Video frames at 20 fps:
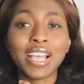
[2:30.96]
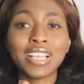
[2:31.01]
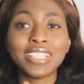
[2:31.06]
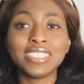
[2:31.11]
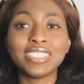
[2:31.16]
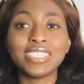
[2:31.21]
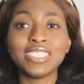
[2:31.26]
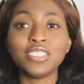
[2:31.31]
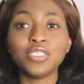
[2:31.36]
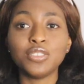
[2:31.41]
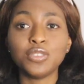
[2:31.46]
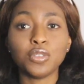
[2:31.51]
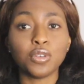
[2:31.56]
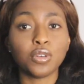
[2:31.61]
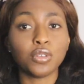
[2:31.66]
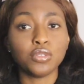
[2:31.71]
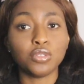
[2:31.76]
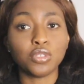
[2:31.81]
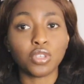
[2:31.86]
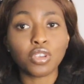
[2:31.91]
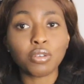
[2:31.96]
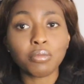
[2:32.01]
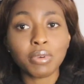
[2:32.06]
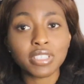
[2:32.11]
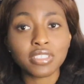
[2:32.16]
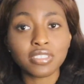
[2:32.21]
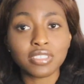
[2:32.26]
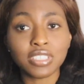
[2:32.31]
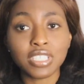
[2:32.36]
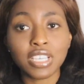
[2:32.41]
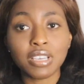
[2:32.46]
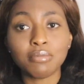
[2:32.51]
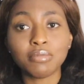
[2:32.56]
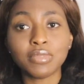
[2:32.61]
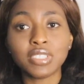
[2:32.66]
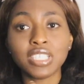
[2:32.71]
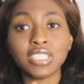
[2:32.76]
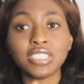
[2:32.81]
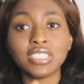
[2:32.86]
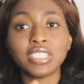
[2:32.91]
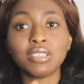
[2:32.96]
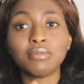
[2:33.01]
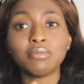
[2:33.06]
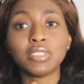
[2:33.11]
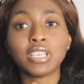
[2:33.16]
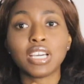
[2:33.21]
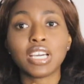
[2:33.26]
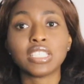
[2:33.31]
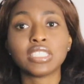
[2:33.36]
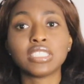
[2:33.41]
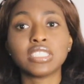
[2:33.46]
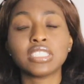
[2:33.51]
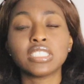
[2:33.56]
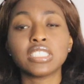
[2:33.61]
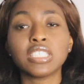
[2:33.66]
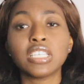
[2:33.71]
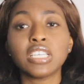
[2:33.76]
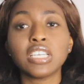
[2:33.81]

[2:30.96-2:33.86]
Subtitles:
hand in your document to them, telling them that